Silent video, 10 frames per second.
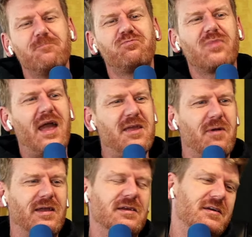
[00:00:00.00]
They anyway. were still
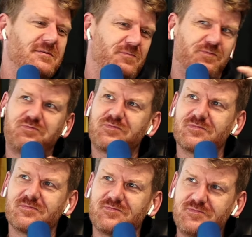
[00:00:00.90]
booing, booing
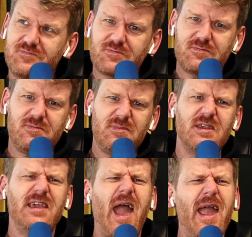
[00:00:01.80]
you when I was on.
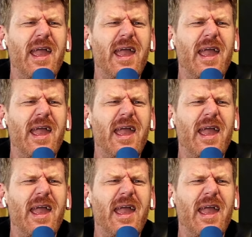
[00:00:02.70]
Yeah, That's